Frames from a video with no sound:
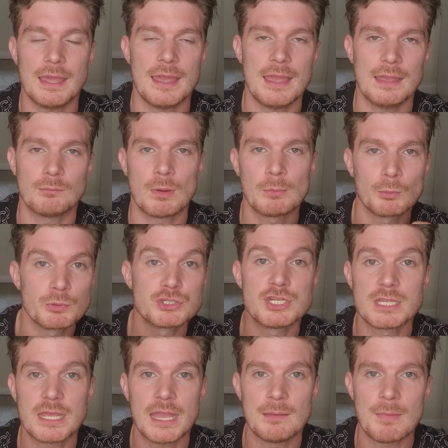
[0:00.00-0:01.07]
Remember when
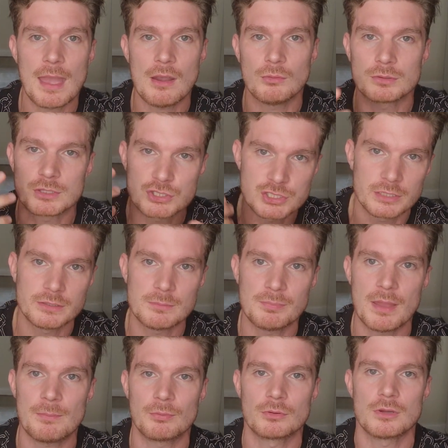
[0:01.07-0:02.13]
she came out with the Chili
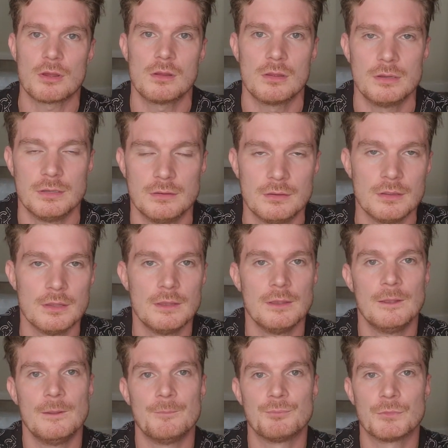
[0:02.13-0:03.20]
Pepper on? And,
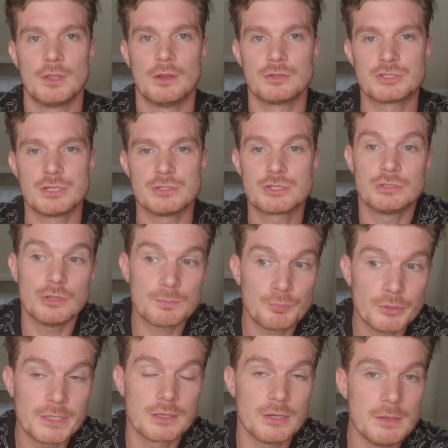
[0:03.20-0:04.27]
you know, she looked
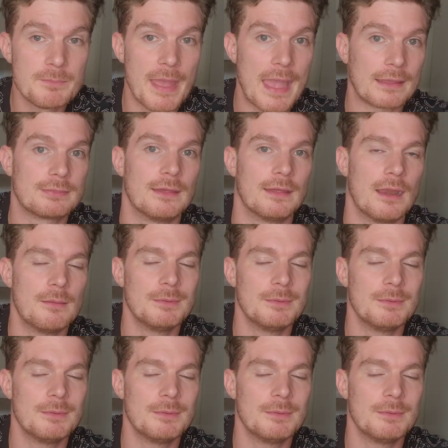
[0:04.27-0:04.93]
pretty good back then.